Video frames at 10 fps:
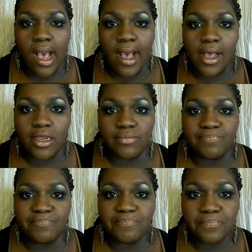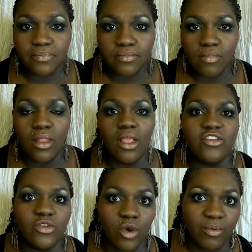um,
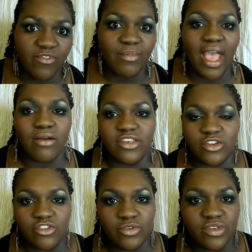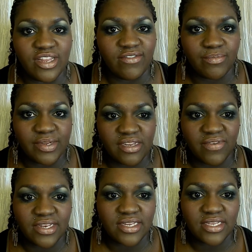so it's open from now until June 7th
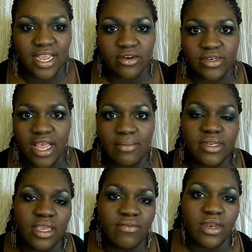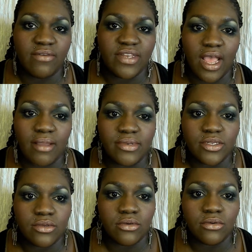Pacific Standard Time to give you enough time
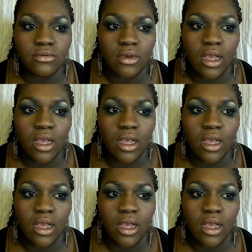to